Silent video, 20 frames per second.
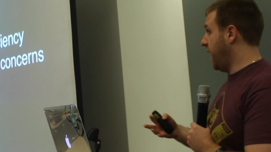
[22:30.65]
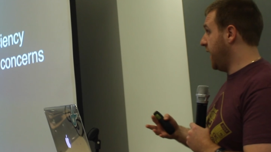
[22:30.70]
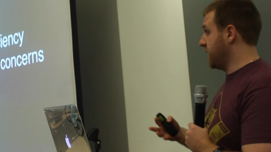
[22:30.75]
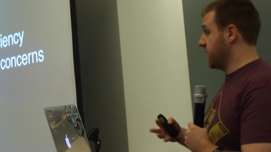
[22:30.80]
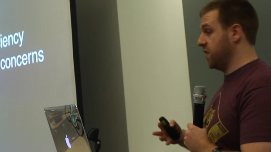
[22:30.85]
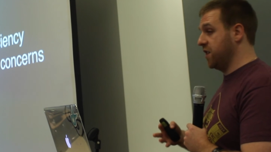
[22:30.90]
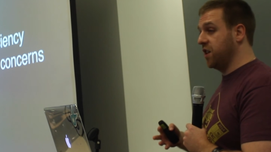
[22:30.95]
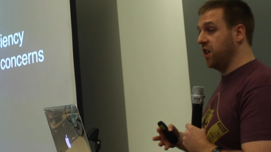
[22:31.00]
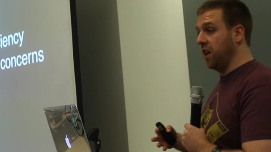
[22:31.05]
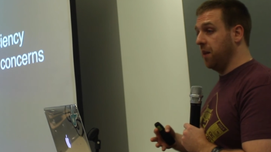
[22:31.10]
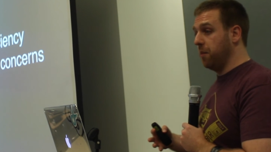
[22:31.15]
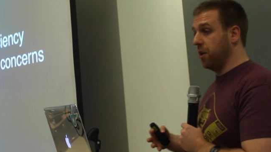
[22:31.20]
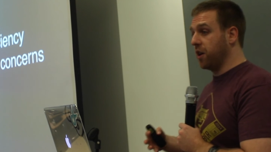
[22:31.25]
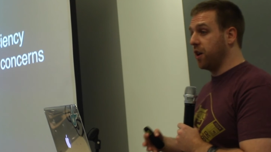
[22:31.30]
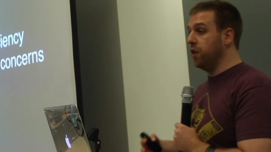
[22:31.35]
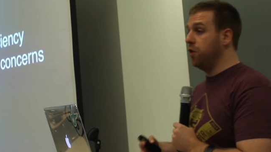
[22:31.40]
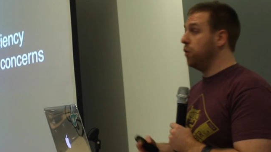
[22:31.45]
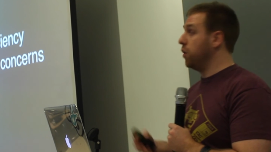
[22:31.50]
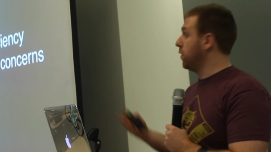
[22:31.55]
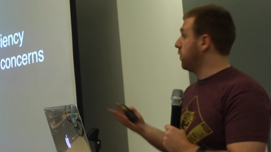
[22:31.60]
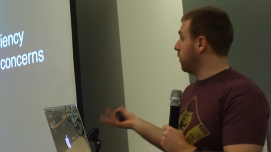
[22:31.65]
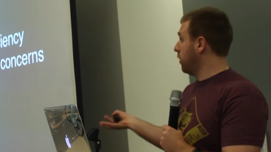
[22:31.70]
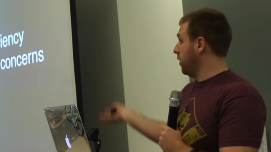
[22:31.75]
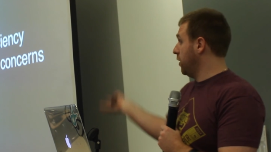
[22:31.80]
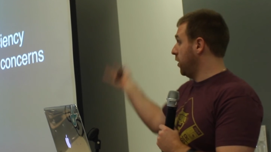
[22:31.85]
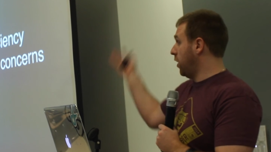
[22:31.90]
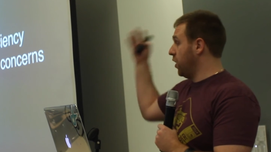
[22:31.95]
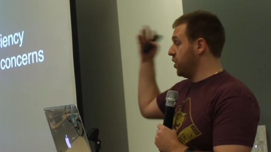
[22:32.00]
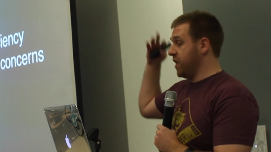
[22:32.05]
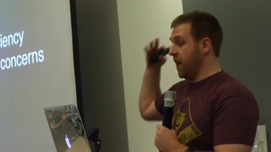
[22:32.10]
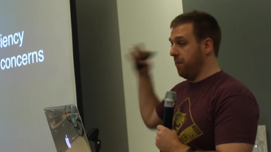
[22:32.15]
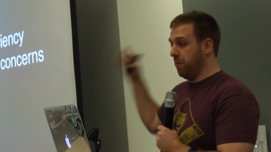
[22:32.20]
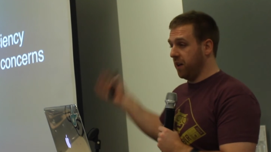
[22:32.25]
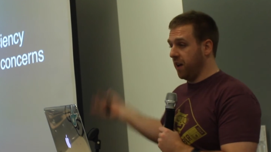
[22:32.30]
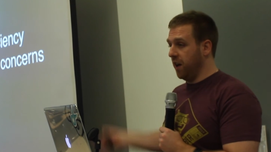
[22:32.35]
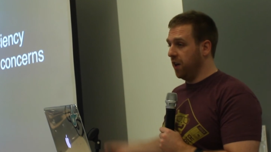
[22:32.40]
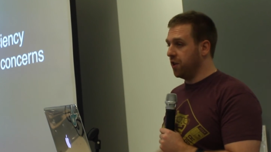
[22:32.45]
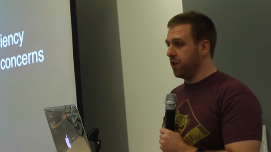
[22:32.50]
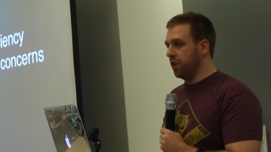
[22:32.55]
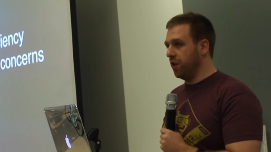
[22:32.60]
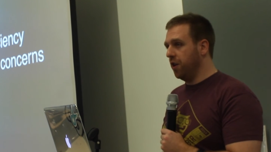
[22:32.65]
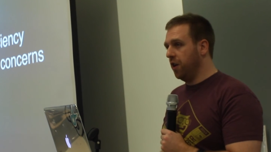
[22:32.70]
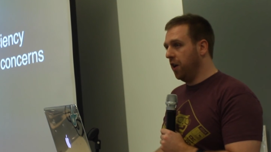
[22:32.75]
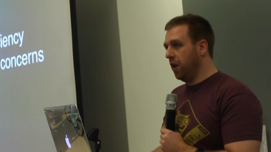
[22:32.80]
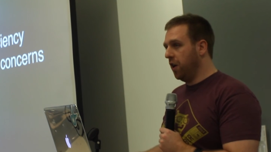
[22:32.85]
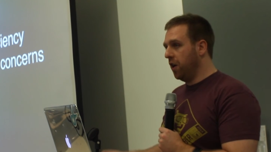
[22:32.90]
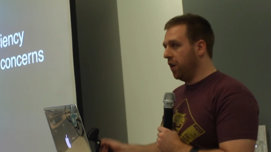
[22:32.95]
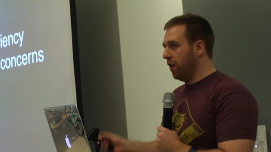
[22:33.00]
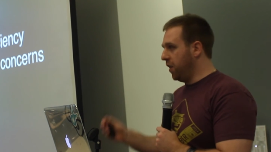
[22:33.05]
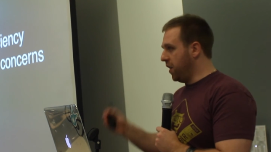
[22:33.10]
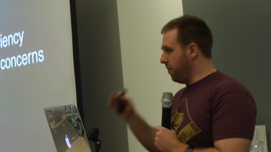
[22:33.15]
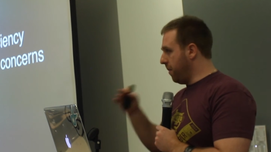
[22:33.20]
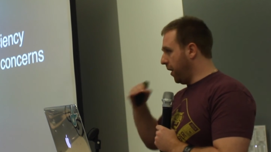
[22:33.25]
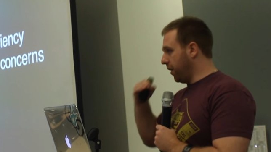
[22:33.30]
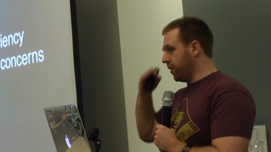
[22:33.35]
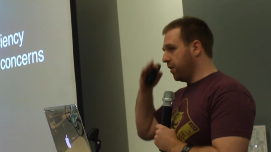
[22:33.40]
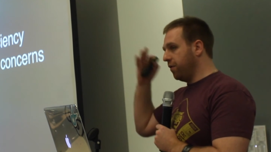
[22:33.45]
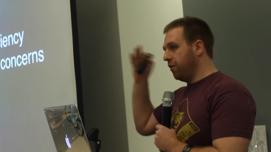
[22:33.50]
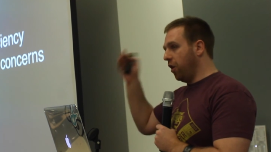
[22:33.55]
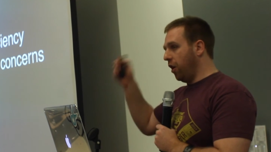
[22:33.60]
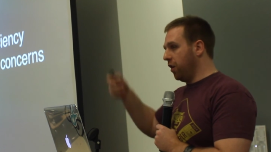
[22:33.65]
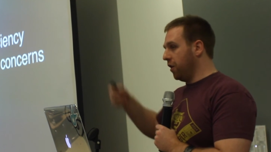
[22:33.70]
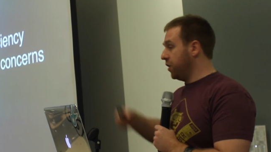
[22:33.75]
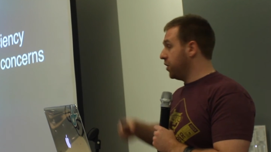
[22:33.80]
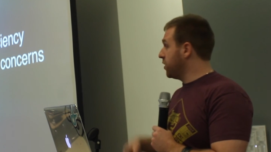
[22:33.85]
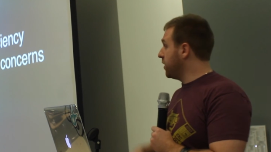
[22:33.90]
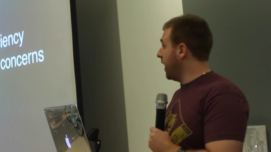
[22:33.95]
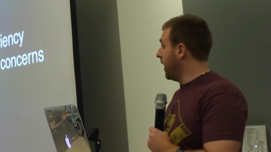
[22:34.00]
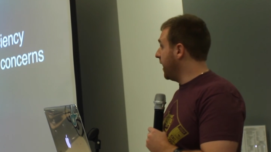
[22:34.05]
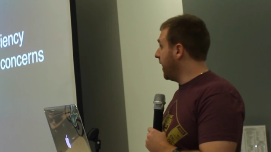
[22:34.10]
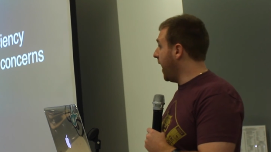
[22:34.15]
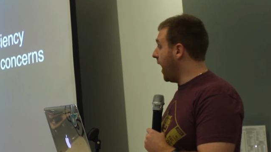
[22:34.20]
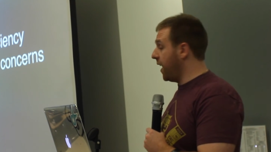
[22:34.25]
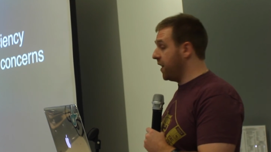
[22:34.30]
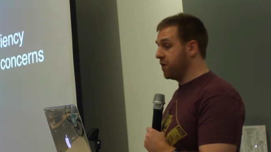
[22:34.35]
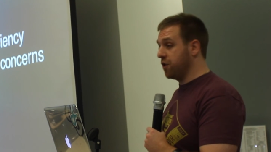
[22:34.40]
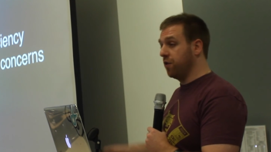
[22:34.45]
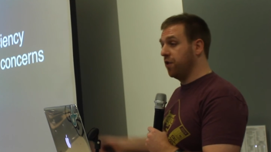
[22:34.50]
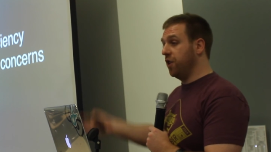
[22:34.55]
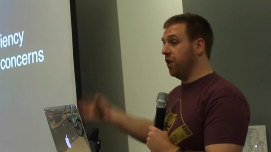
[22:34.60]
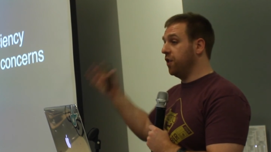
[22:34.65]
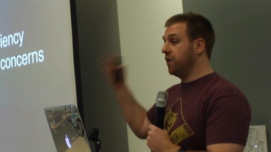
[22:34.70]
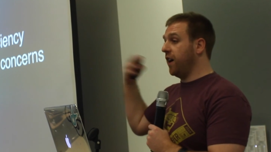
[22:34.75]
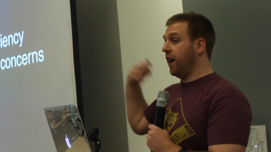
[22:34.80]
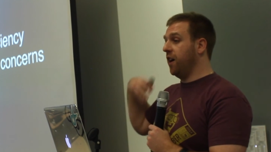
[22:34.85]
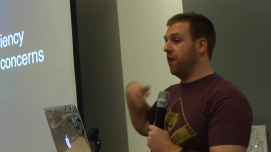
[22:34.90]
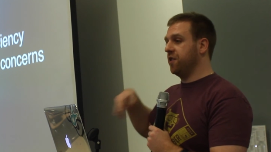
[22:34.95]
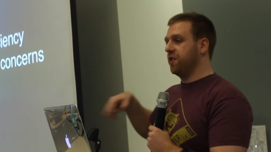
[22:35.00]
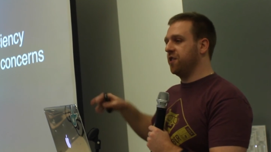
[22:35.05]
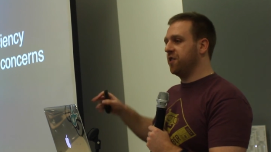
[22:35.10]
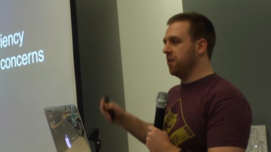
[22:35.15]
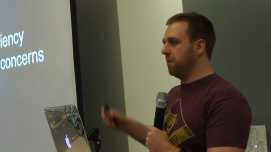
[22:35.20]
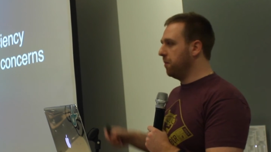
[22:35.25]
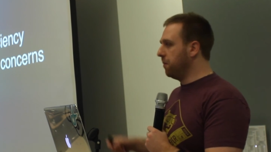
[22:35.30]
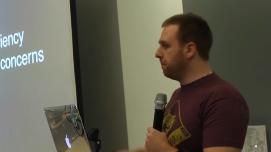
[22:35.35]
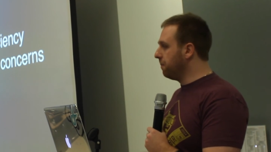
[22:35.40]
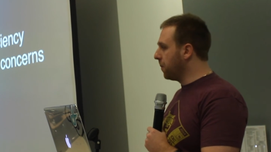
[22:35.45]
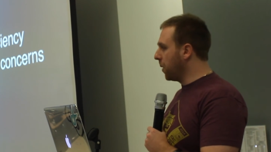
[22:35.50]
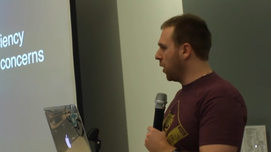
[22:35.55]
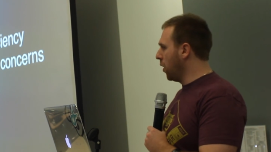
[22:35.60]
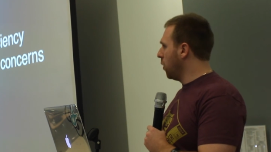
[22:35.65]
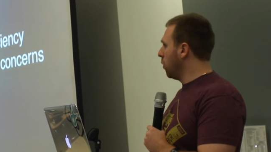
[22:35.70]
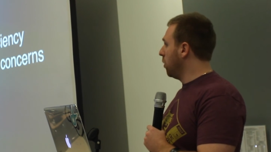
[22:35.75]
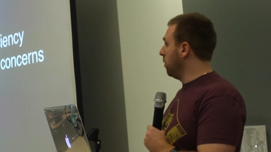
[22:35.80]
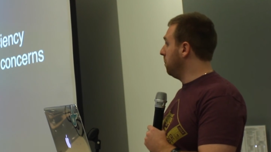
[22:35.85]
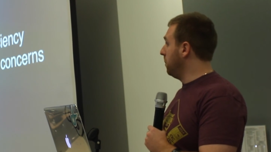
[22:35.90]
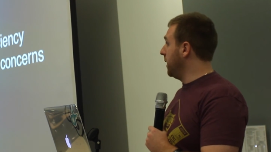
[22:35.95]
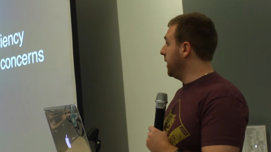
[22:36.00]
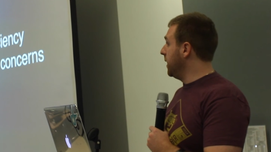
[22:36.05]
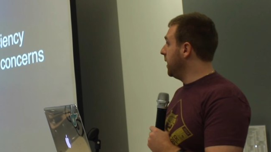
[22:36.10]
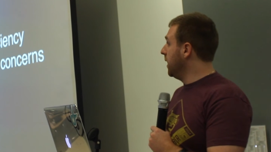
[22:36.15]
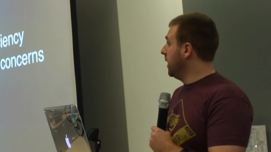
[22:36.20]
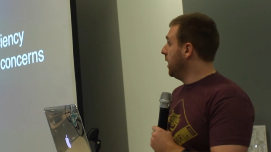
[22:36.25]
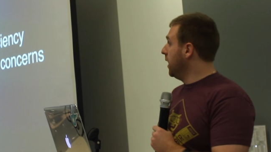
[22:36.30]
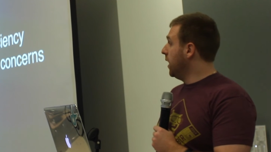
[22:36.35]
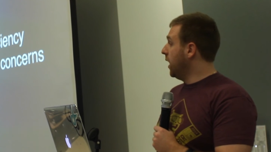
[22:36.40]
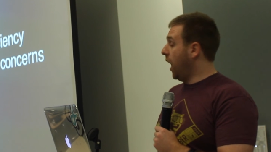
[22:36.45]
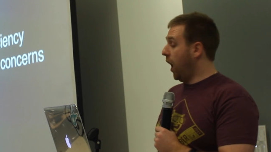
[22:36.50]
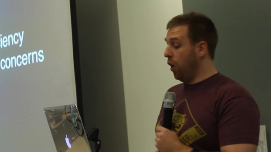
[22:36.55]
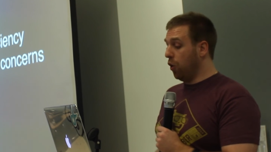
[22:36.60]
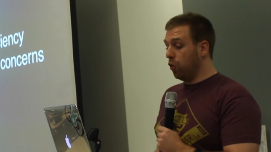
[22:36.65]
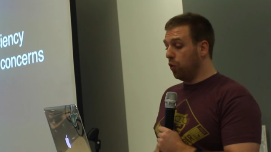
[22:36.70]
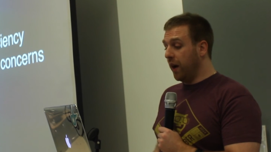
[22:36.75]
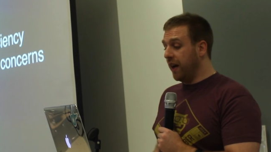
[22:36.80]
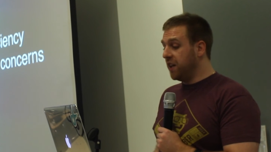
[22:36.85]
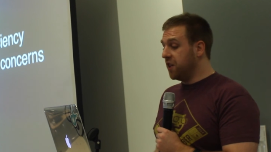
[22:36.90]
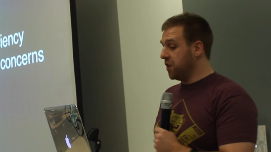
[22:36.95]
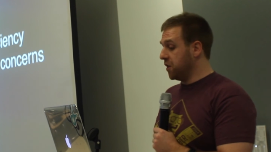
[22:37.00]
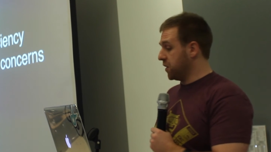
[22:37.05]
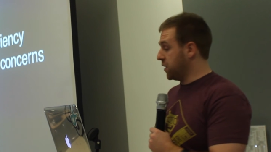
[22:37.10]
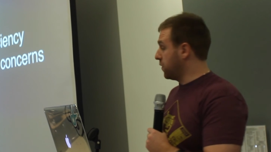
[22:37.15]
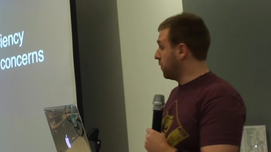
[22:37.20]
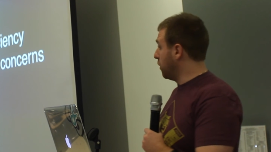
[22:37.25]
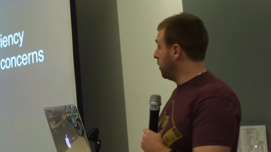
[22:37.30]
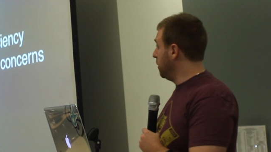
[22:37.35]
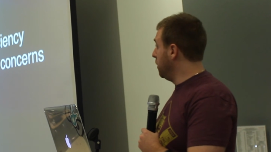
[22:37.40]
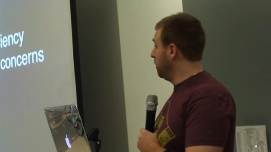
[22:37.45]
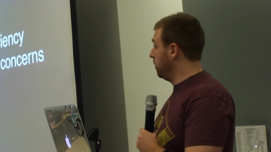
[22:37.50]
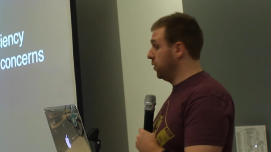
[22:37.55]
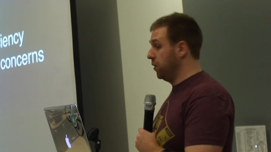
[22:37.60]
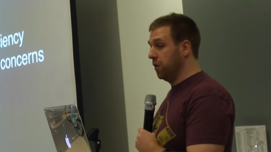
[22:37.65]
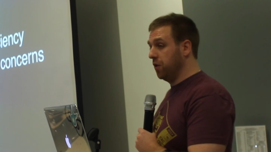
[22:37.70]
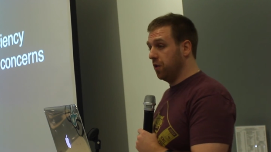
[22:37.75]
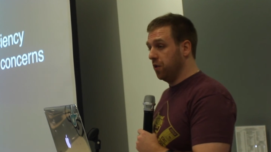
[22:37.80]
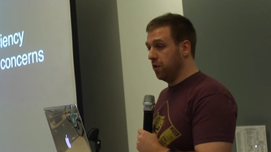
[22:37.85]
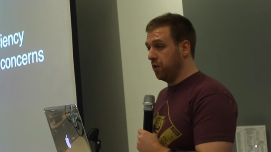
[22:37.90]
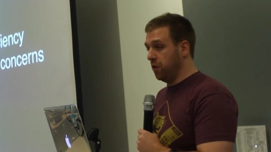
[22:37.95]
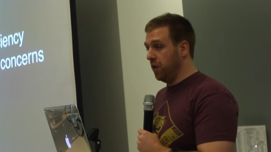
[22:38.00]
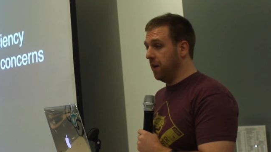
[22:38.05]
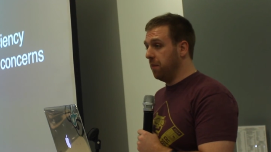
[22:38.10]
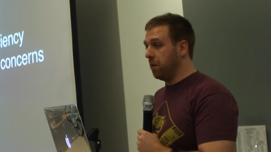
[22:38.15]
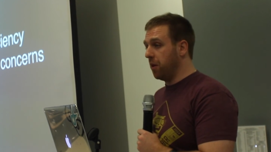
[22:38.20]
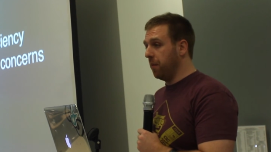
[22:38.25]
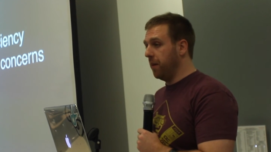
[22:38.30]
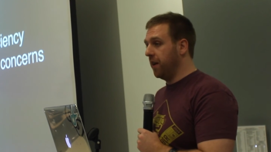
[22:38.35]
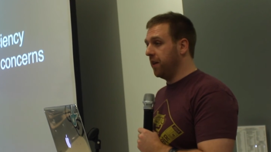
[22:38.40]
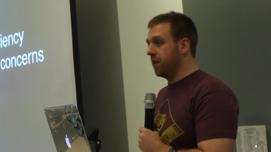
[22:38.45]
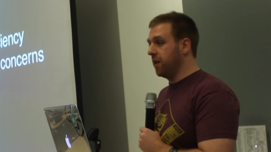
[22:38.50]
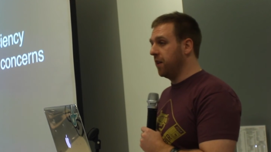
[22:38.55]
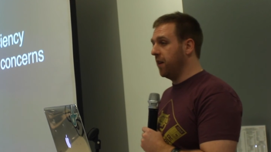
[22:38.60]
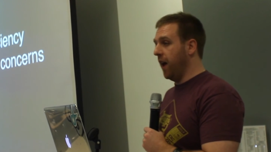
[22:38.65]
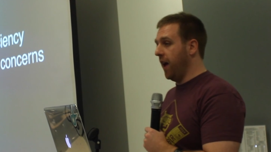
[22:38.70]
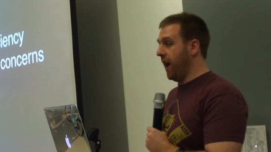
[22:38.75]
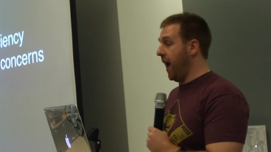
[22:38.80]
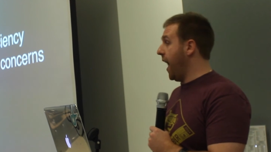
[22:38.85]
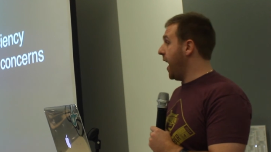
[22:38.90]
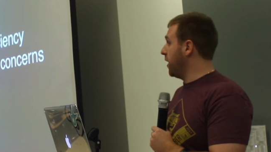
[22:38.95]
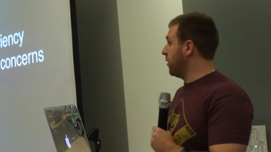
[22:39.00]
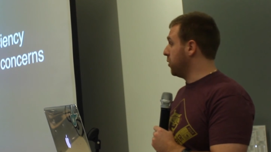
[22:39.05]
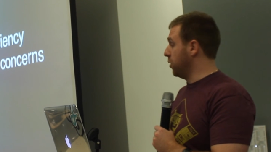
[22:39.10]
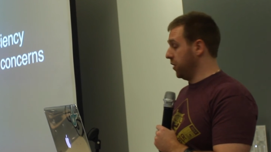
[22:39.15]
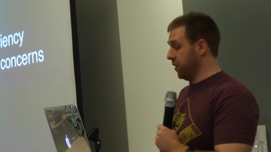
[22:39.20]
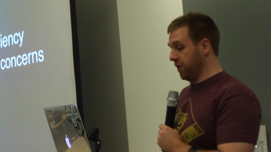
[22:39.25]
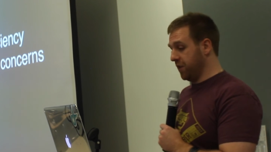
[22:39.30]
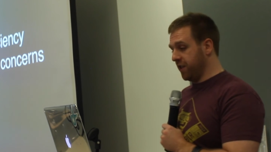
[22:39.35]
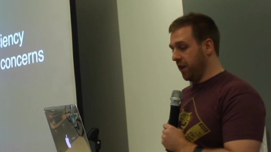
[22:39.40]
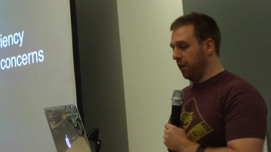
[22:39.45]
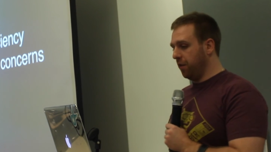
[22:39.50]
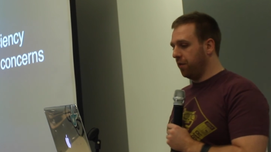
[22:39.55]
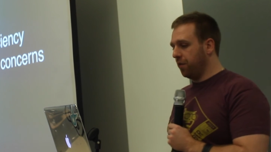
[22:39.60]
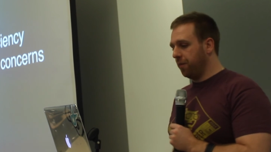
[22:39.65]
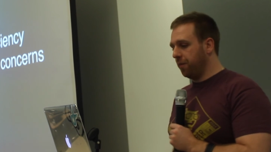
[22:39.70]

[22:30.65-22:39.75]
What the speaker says: or as fast as Glimmer can do it for a large application. The amount of knowledge that it has over your entire system would be outrageous for you to implement and hand-roll